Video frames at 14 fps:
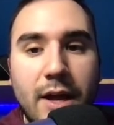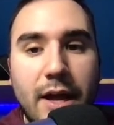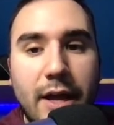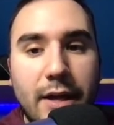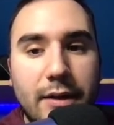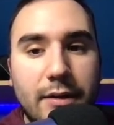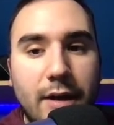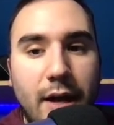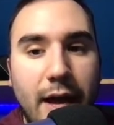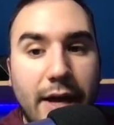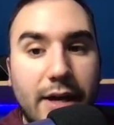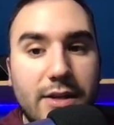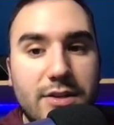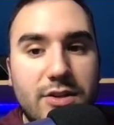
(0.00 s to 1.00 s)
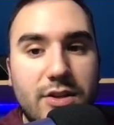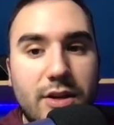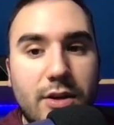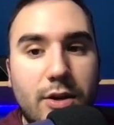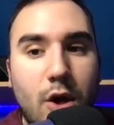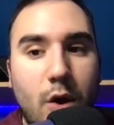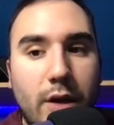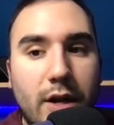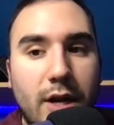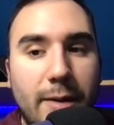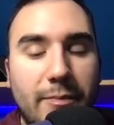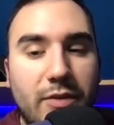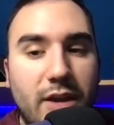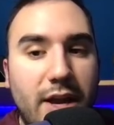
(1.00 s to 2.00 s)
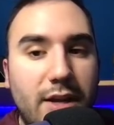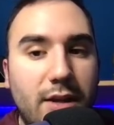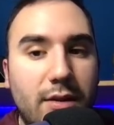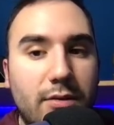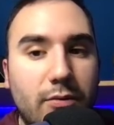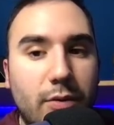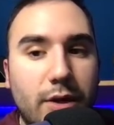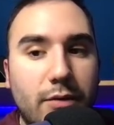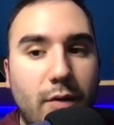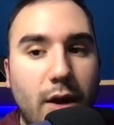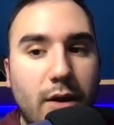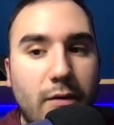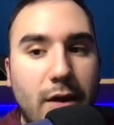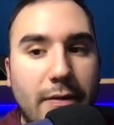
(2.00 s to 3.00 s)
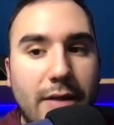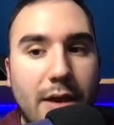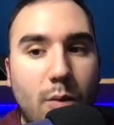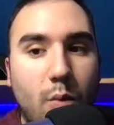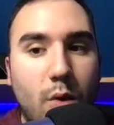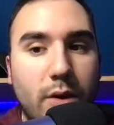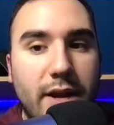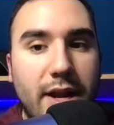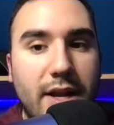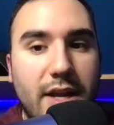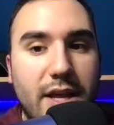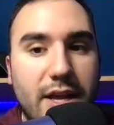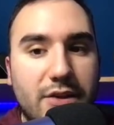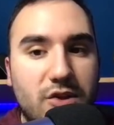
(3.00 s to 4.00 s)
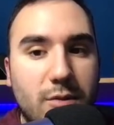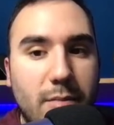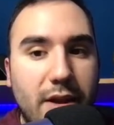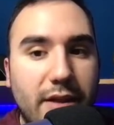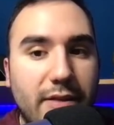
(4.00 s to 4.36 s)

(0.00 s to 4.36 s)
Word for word: And I could see it going up to 83, right around that 180 SMA.